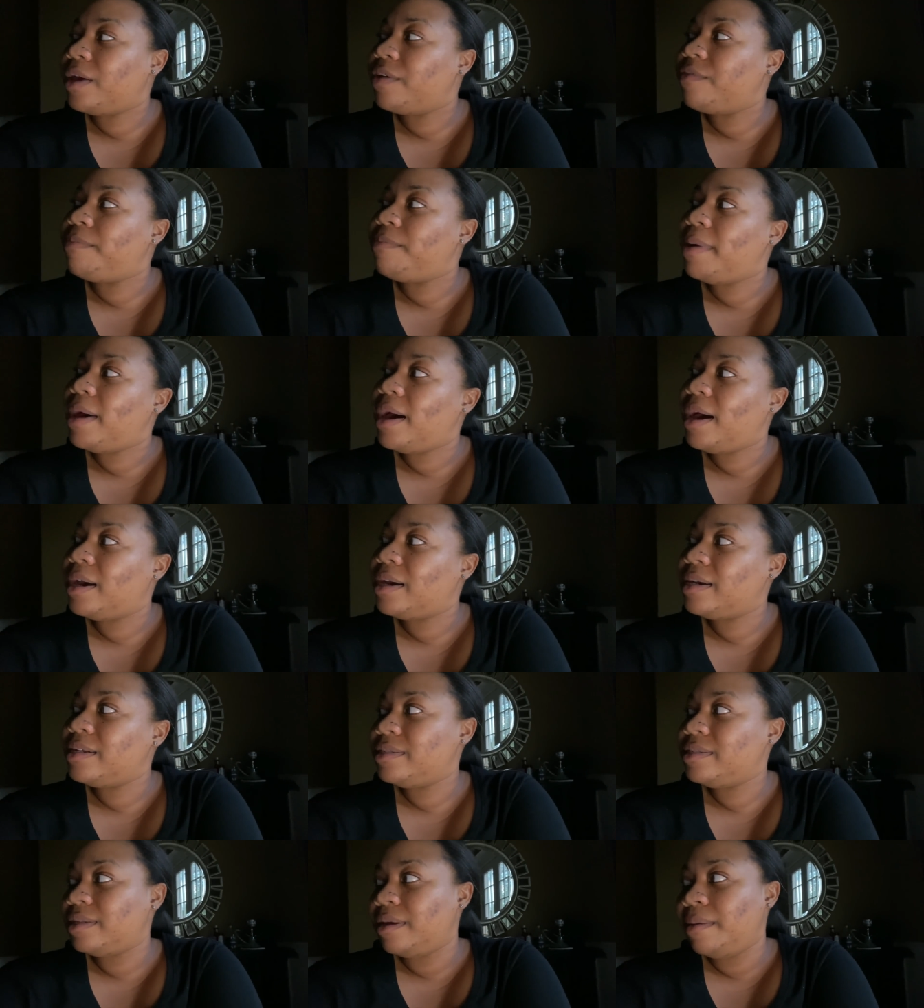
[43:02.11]
of
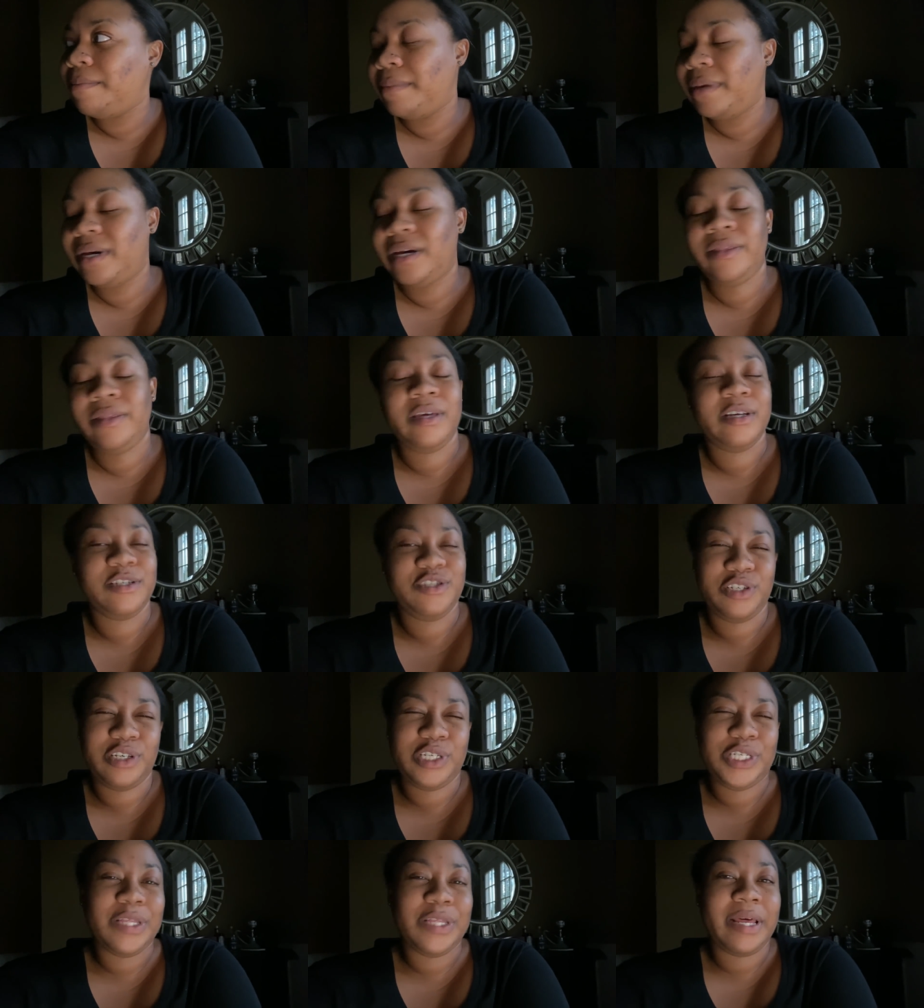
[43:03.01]
pods a month
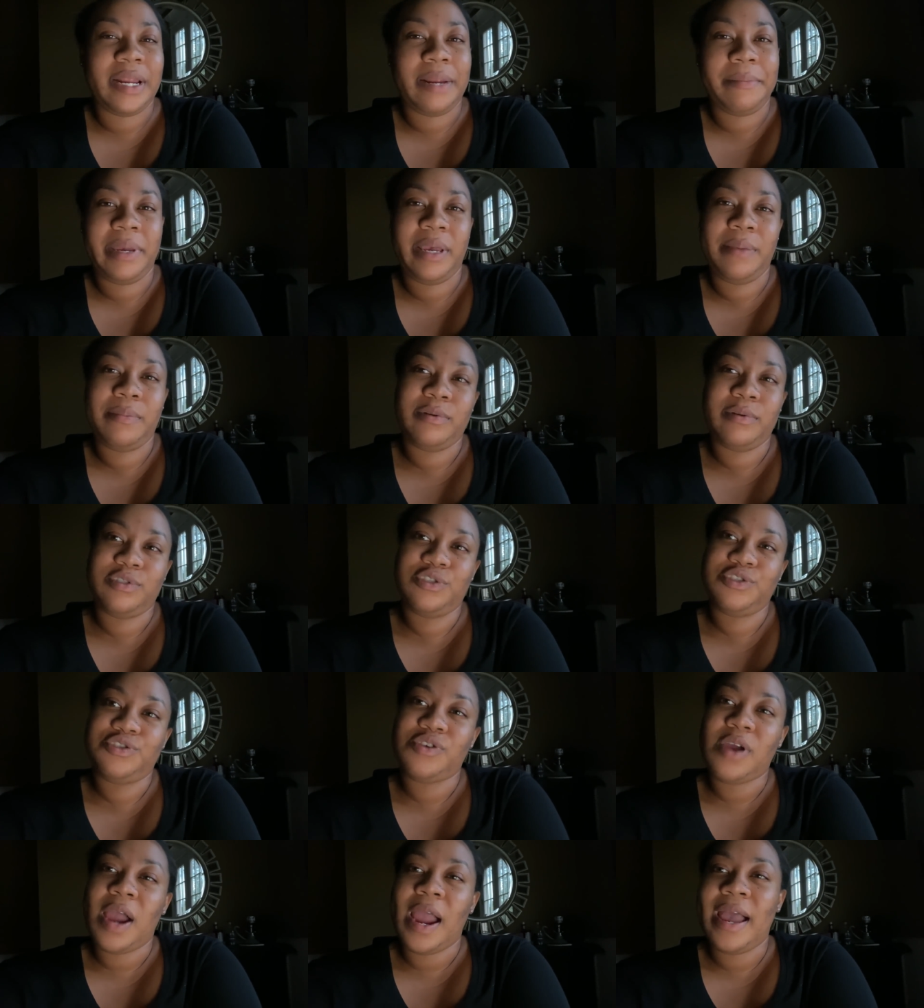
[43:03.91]
just so that I'm able to
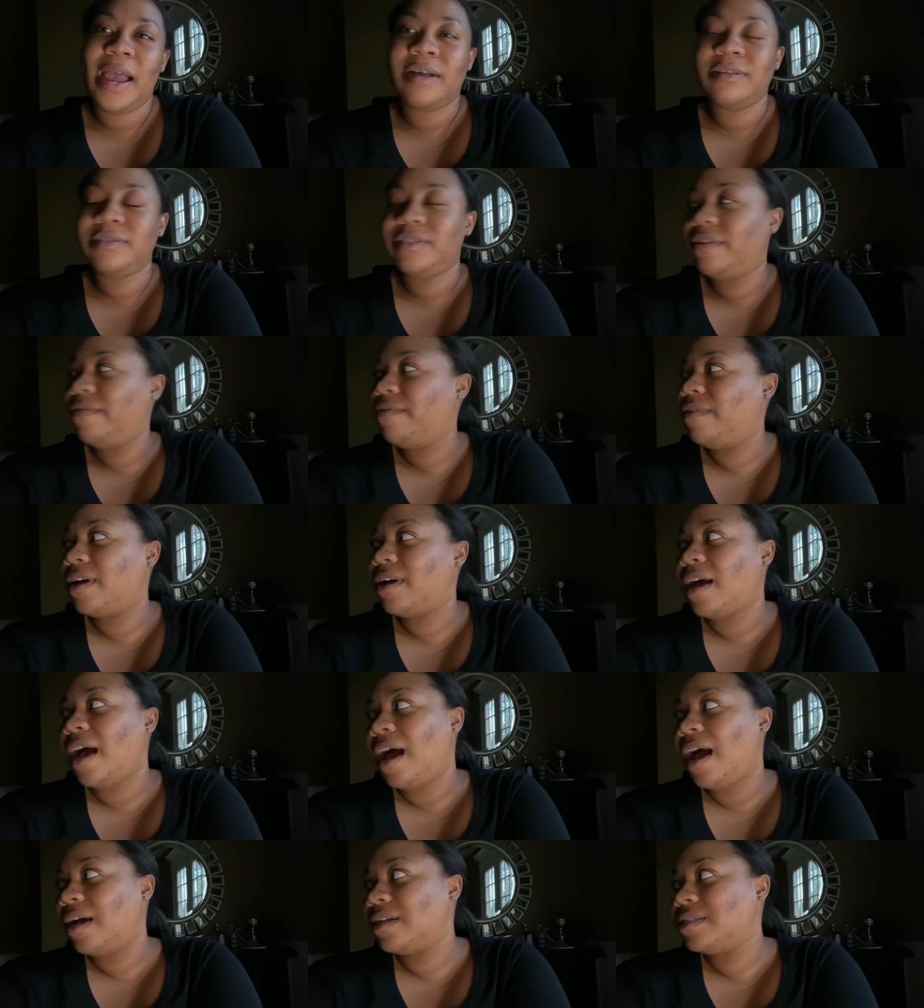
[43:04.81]
try out different
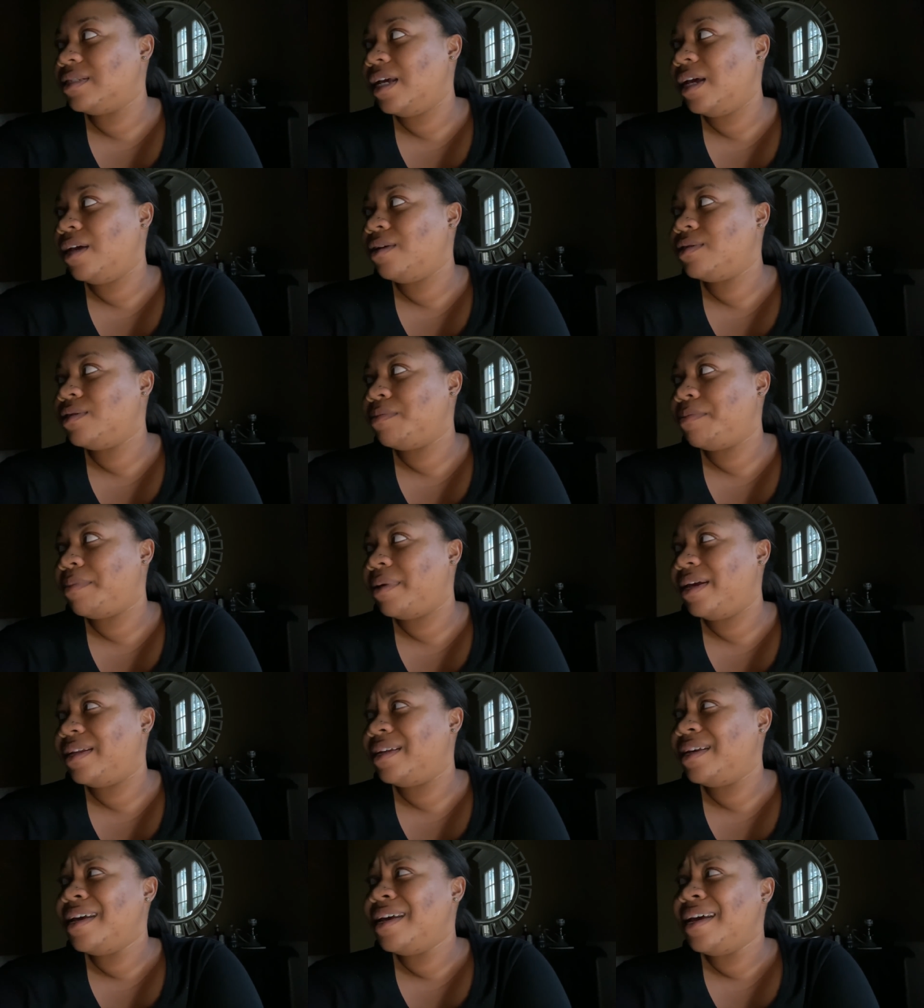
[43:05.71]
cocktails,
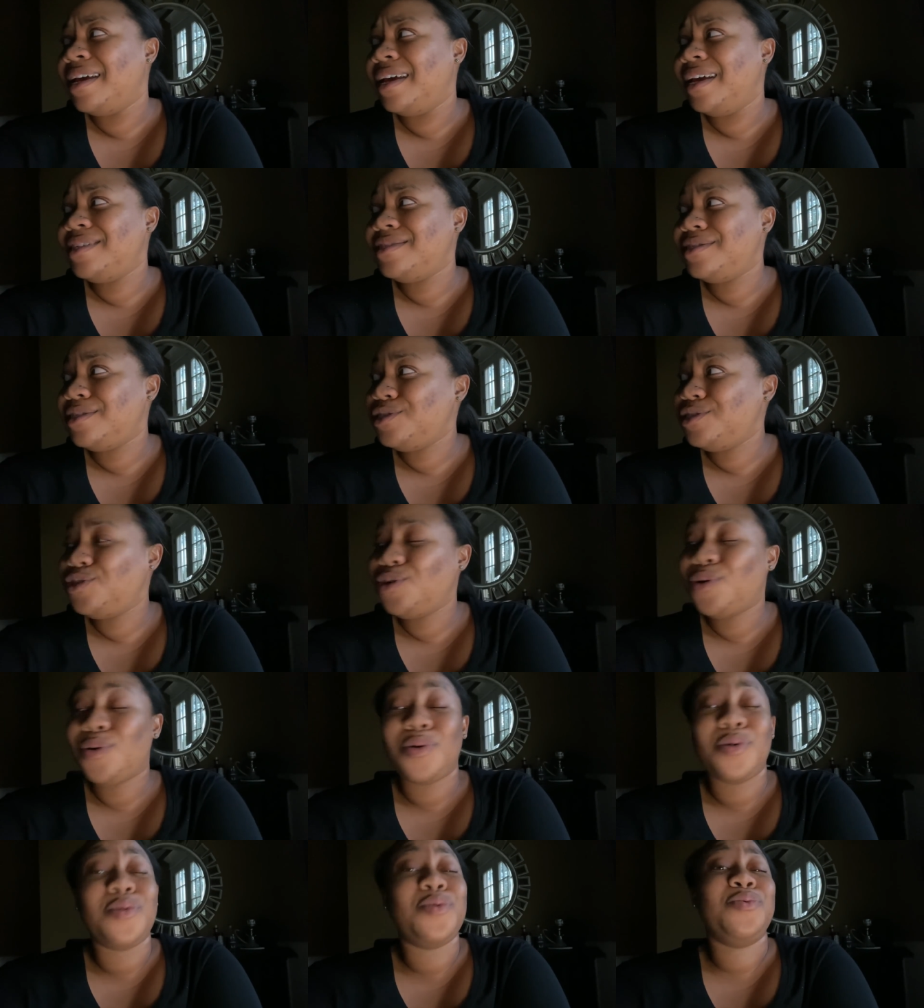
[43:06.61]
but it's such a
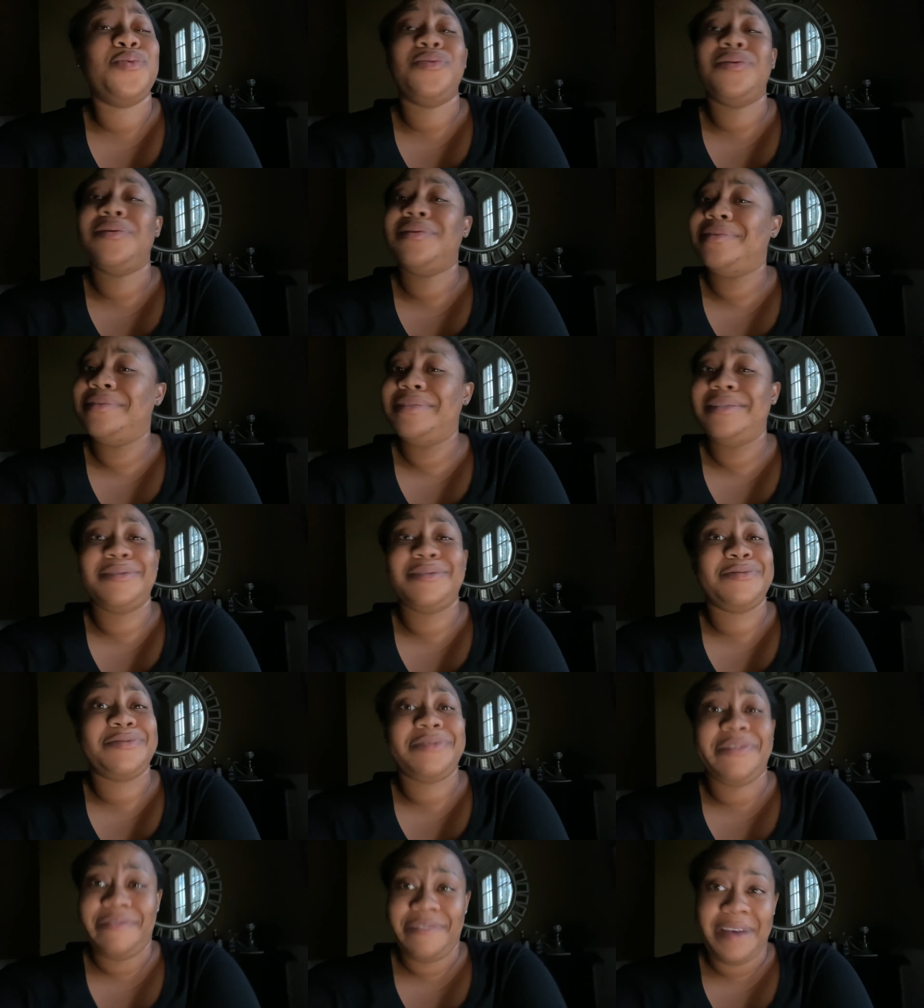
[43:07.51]
cool
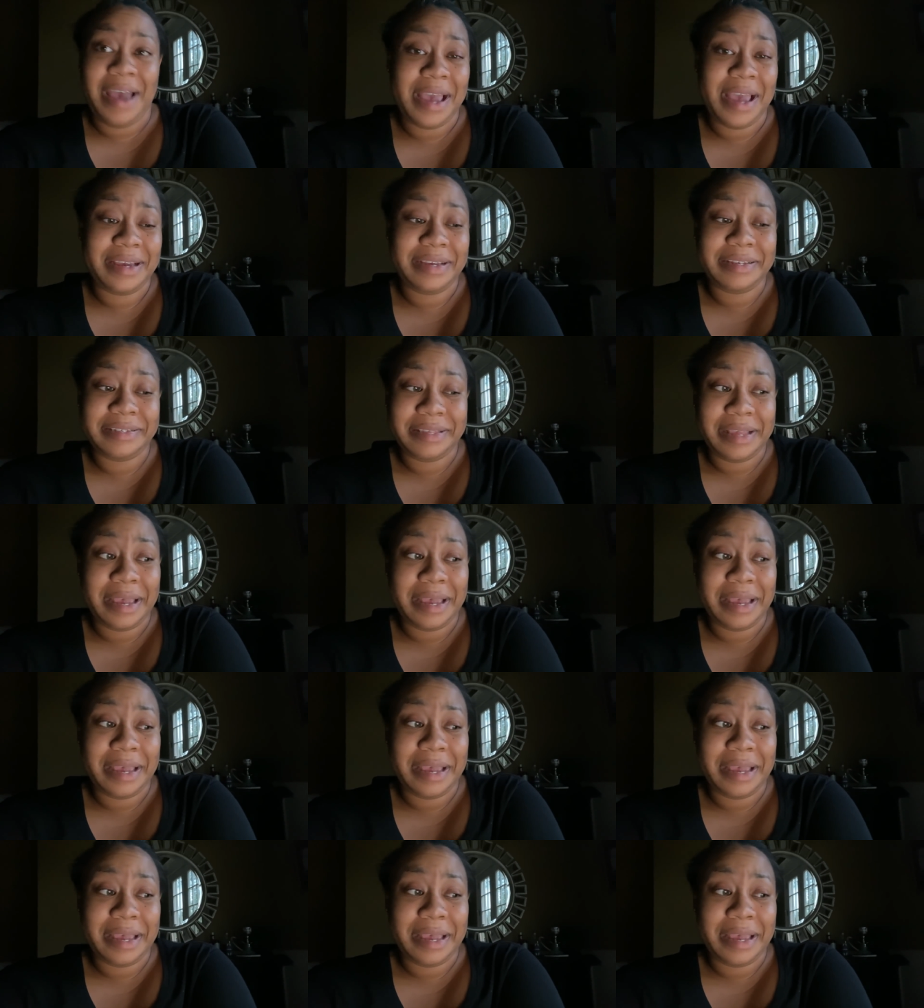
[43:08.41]
little device.